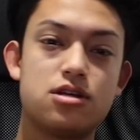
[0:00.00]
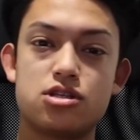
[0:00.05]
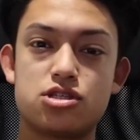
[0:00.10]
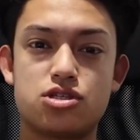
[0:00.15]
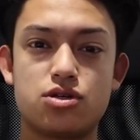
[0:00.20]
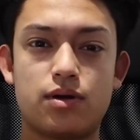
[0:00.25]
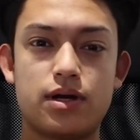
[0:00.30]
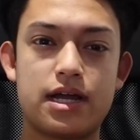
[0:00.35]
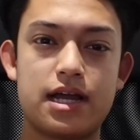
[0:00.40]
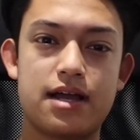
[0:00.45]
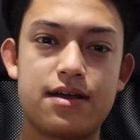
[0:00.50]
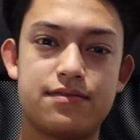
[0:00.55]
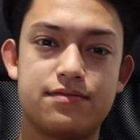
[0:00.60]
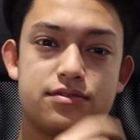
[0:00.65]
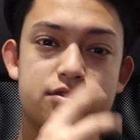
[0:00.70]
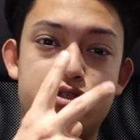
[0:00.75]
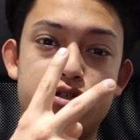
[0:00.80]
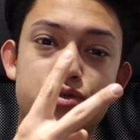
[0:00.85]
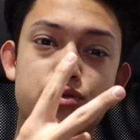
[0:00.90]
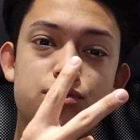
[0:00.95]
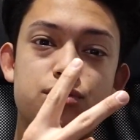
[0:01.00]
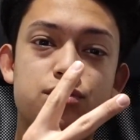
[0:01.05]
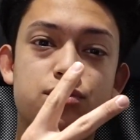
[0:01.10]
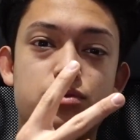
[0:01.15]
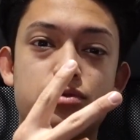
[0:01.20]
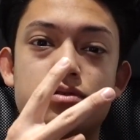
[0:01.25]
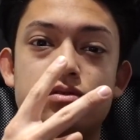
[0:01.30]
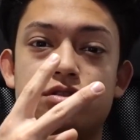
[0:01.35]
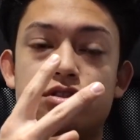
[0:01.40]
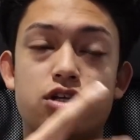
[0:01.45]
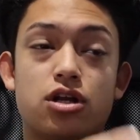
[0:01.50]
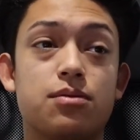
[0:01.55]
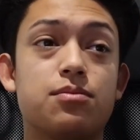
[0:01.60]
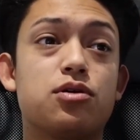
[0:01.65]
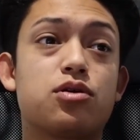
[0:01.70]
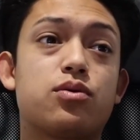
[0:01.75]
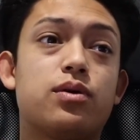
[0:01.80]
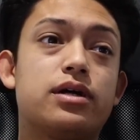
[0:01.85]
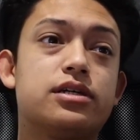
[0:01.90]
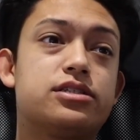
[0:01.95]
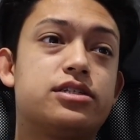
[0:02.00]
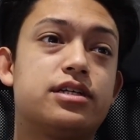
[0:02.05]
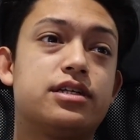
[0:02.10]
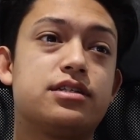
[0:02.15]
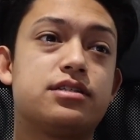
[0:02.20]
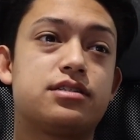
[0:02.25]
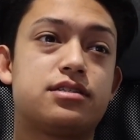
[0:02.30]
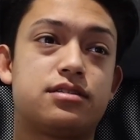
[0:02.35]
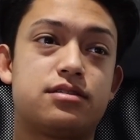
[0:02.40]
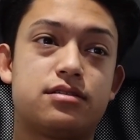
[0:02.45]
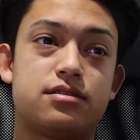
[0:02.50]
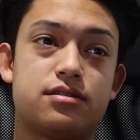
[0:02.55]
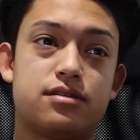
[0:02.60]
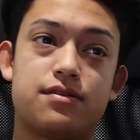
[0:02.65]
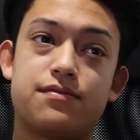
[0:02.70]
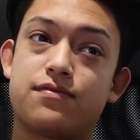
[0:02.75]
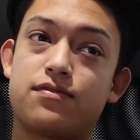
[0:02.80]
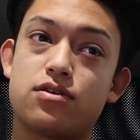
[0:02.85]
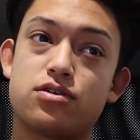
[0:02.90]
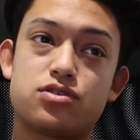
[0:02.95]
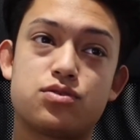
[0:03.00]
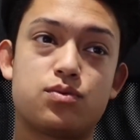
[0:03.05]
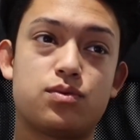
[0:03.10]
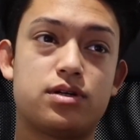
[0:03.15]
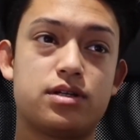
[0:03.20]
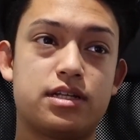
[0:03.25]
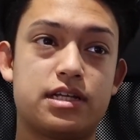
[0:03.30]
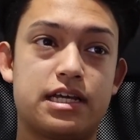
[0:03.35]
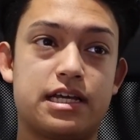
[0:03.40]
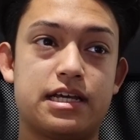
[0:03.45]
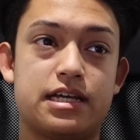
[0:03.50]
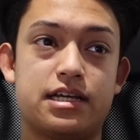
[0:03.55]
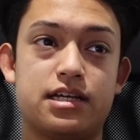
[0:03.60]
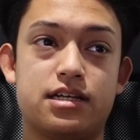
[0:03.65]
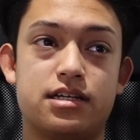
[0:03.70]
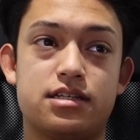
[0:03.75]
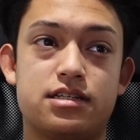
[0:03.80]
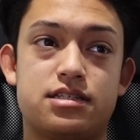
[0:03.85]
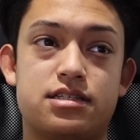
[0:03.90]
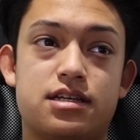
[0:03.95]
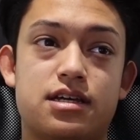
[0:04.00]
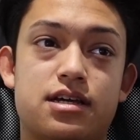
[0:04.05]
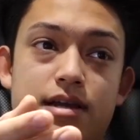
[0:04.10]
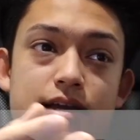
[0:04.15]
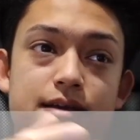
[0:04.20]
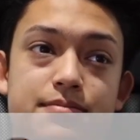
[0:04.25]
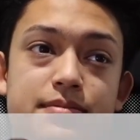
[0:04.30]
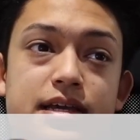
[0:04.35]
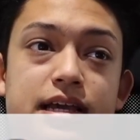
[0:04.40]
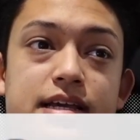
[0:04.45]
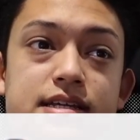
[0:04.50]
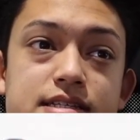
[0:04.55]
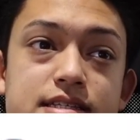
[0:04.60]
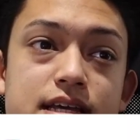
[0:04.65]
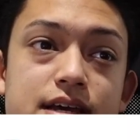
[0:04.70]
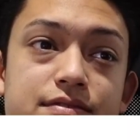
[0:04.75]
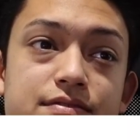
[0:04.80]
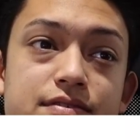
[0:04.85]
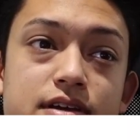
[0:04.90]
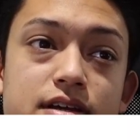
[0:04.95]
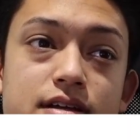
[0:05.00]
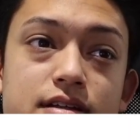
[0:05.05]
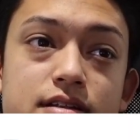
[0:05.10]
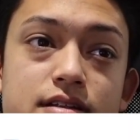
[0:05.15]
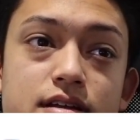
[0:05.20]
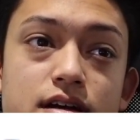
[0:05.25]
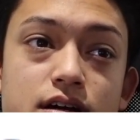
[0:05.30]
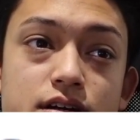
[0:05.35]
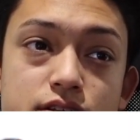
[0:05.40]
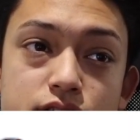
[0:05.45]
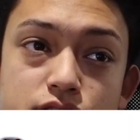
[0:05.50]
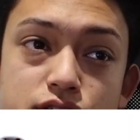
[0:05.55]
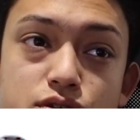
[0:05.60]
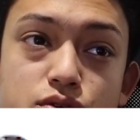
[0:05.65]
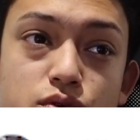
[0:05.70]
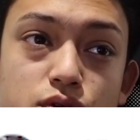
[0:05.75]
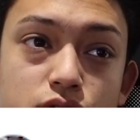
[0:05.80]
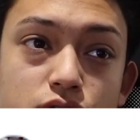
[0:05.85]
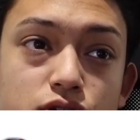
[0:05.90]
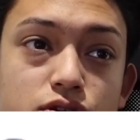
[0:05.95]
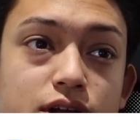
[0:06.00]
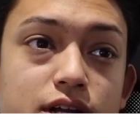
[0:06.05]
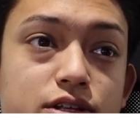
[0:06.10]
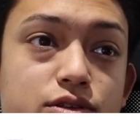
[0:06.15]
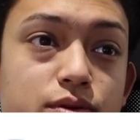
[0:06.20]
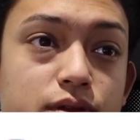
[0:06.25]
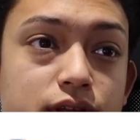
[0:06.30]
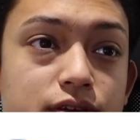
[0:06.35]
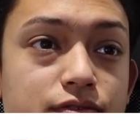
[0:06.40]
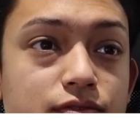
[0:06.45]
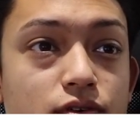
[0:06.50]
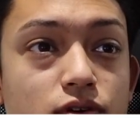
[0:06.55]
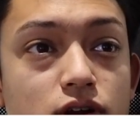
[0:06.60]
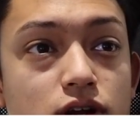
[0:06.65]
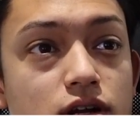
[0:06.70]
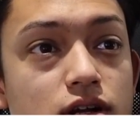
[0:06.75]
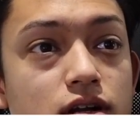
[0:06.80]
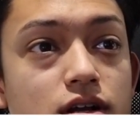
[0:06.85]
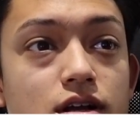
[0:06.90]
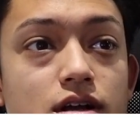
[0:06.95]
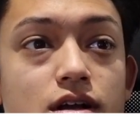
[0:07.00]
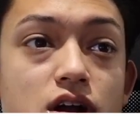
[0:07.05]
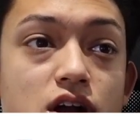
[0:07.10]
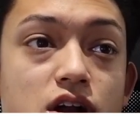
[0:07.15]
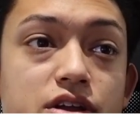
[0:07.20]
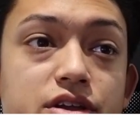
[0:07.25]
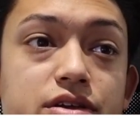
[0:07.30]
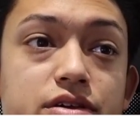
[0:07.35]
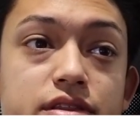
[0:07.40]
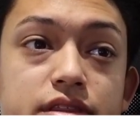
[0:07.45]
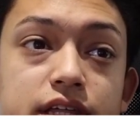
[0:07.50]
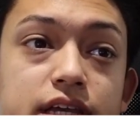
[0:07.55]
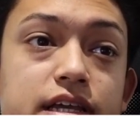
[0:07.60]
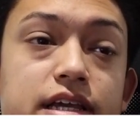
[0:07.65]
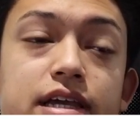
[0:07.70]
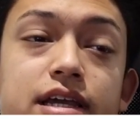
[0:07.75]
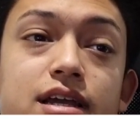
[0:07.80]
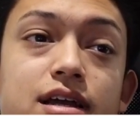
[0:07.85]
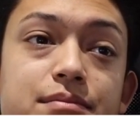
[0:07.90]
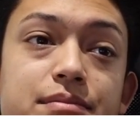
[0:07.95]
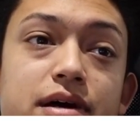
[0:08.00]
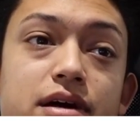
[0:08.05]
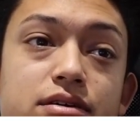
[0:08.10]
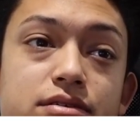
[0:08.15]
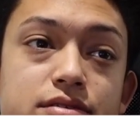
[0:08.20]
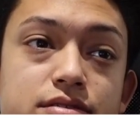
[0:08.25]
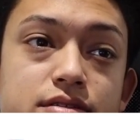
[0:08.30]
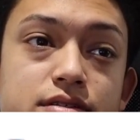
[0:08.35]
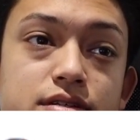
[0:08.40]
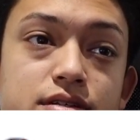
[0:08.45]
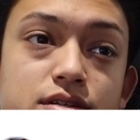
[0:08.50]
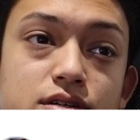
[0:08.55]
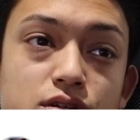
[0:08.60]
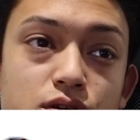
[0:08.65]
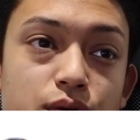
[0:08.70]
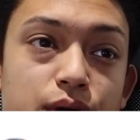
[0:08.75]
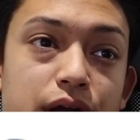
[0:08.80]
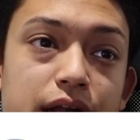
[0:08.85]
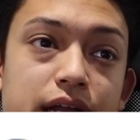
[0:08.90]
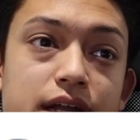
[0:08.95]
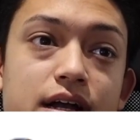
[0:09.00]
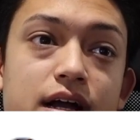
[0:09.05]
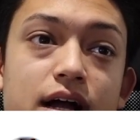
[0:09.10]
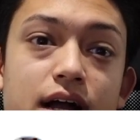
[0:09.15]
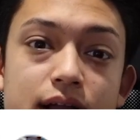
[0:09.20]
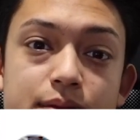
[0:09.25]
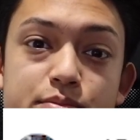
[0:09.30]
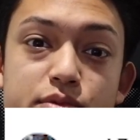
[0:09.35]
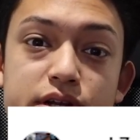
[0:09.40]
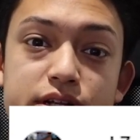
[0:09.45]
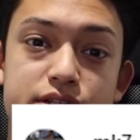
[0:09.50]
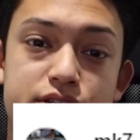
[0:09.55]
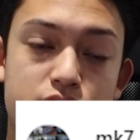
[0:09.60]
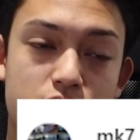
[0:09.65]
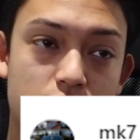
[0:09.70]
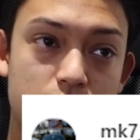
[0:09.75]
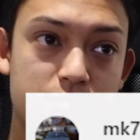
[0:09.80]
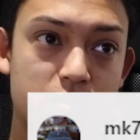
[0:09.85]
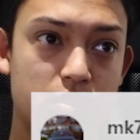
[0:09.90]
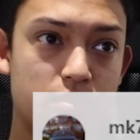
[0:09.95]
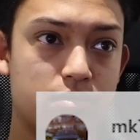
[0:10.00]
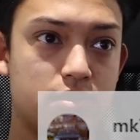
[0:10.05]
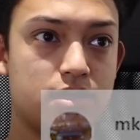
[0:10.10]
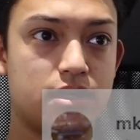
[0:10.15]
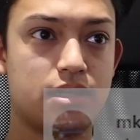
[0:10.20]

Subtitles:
So I have two turbo questions. The first one is MK7_Greg24. Are you thinking about going hybrid turbo?